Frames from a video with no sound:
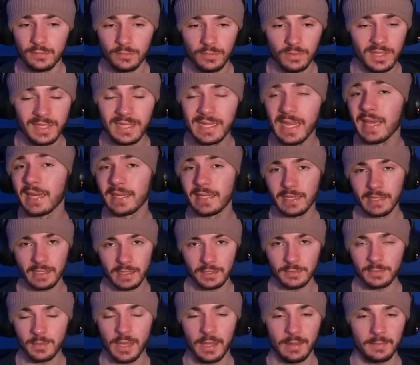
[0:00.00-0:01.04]
really any of
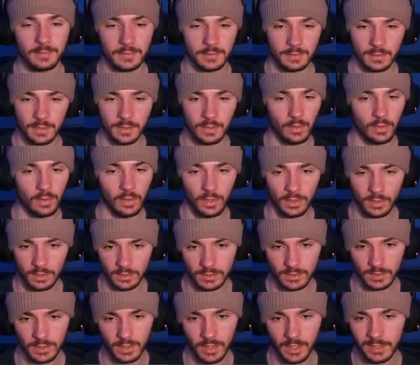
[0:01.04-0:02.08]
these maps, in all
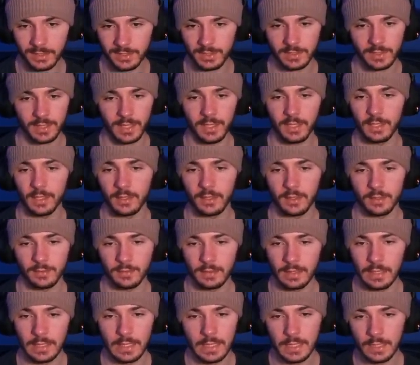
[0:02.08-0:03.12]
honesty. I just kind of
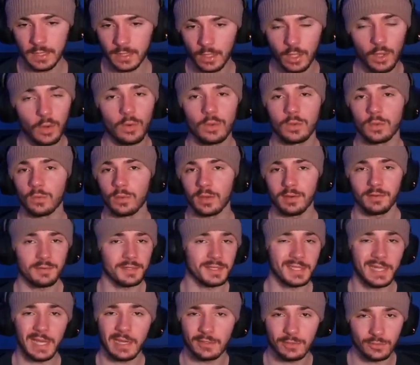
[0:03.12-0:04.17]
go with whatever
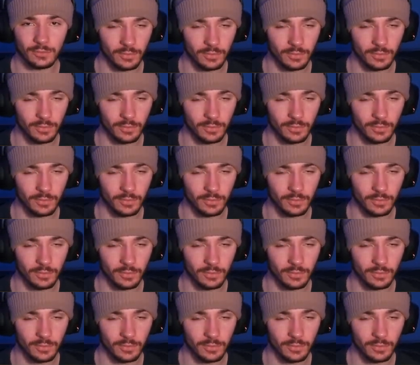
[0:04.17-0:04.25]
sounds